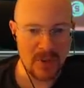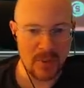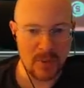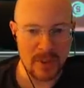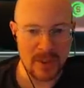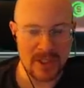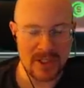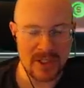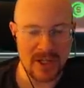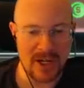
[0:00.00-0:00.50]

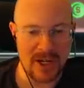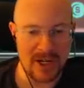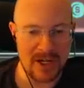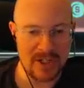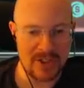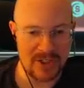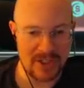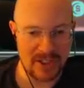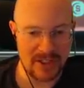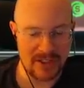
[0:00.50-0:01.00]
We
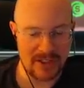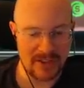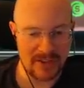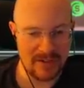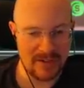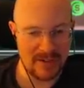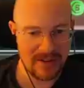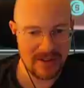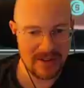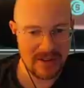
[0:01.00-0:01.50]
dodged a,
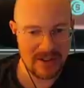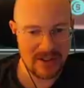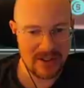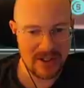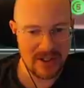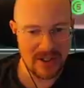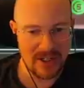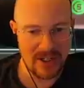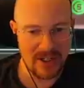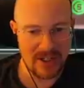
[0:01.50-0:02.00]

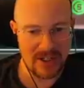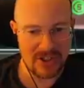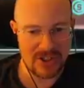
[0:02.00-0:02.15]
a